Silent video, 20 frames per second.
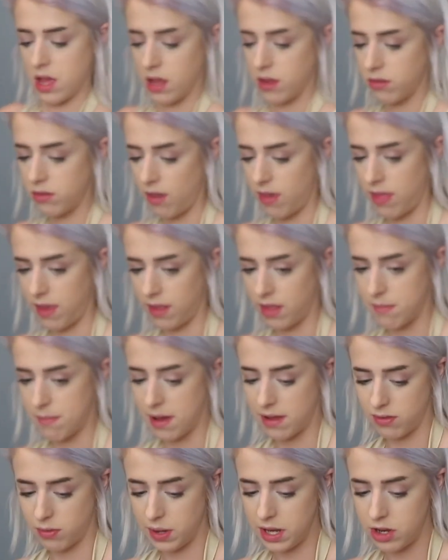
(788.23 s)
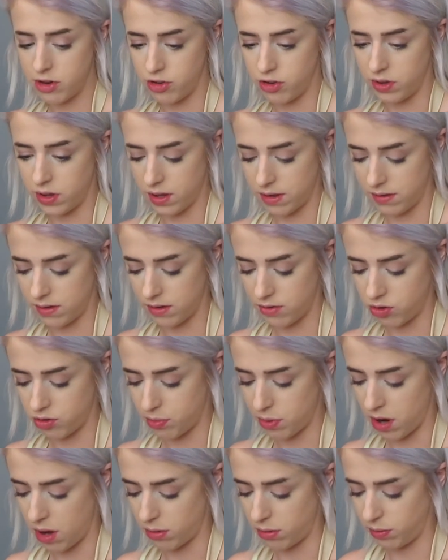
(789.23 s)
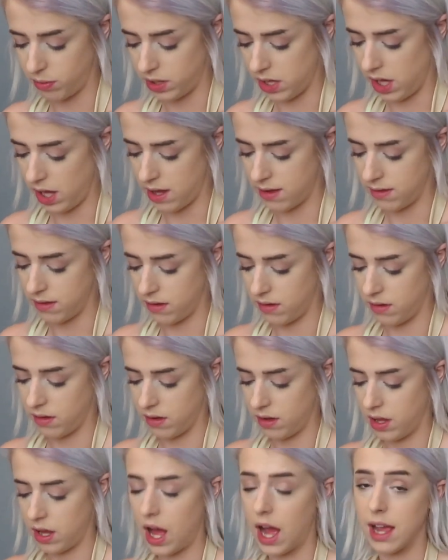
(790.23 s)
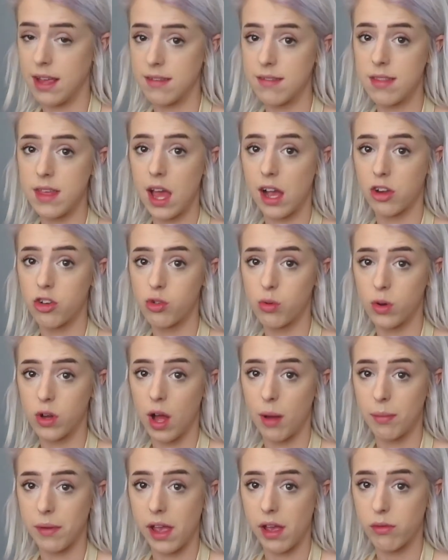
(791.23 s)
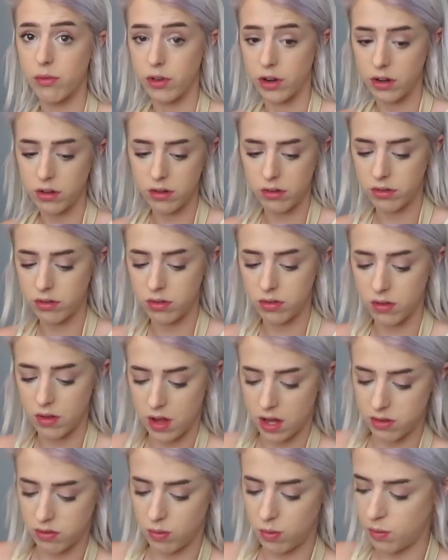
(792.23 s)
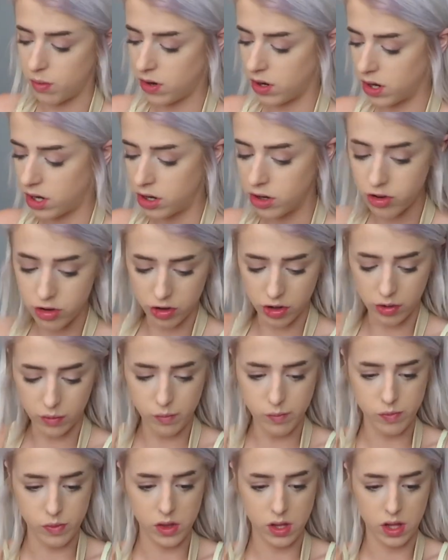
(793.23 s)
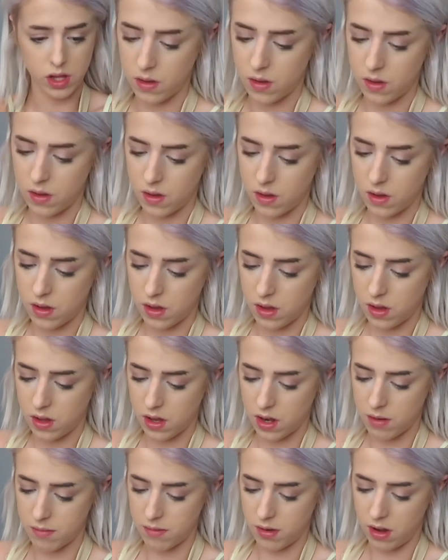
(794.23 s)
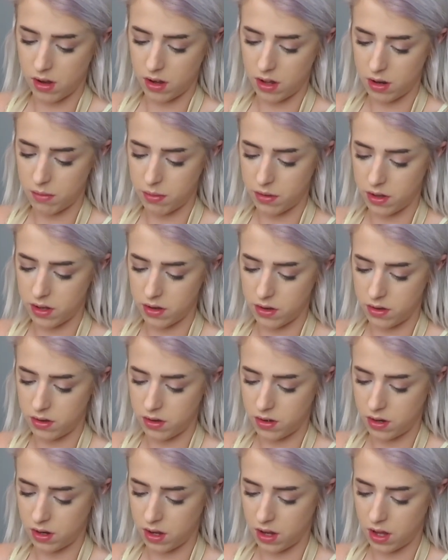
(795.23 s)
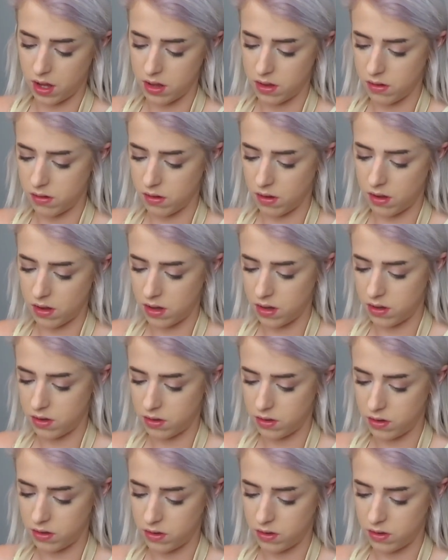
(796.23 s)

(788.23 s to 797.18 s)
so I think the best way to do this is to probably ice the actual cupcake first. So that's what we're gonna do. I'm not gonna put tons on.